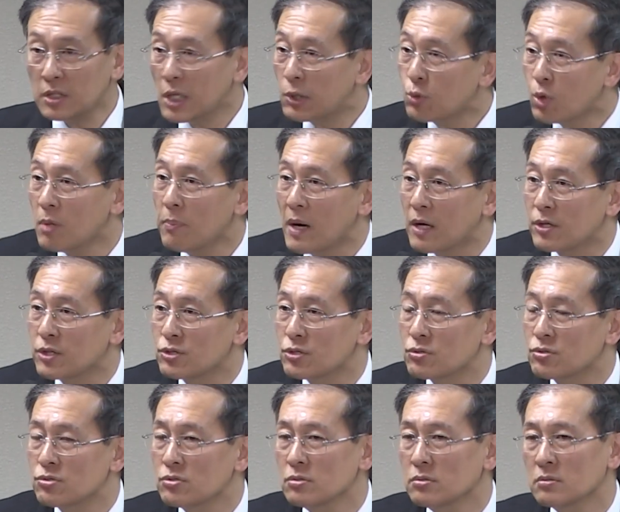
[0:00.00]
So
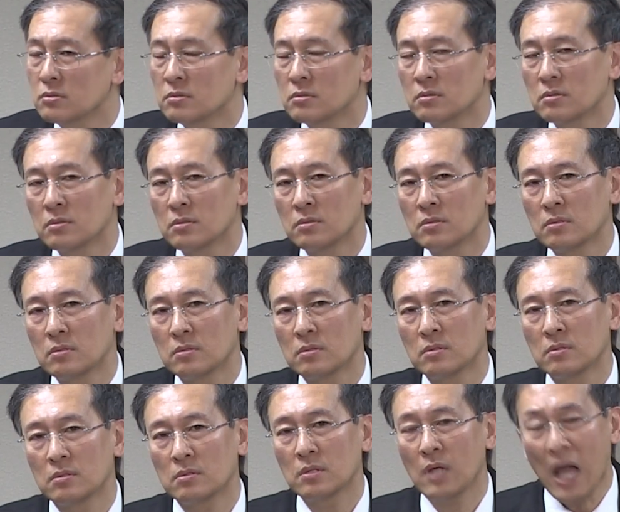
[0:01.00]
suddenly
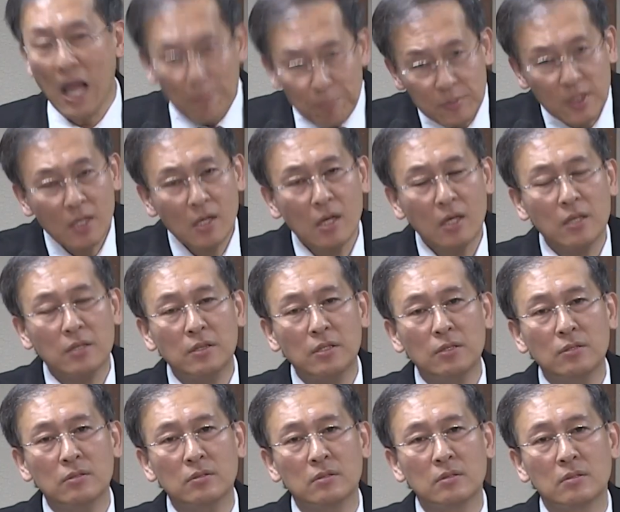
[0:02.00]
God changed. He
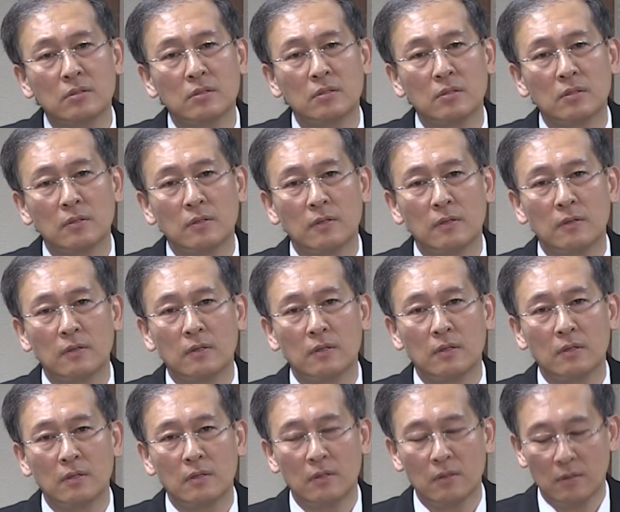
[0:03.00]
said he will go with
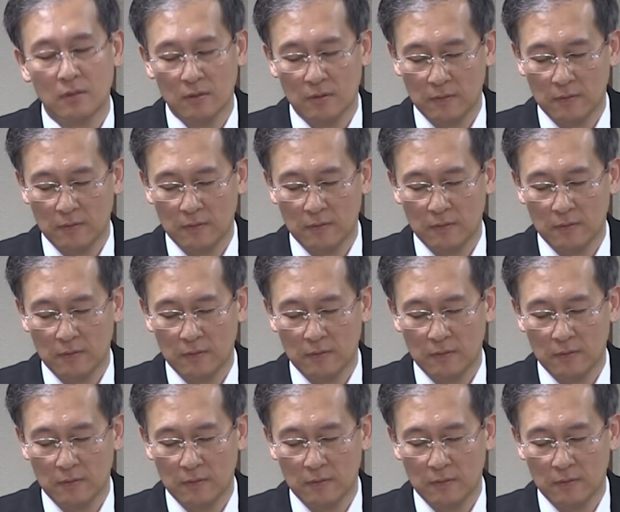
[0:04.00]
them.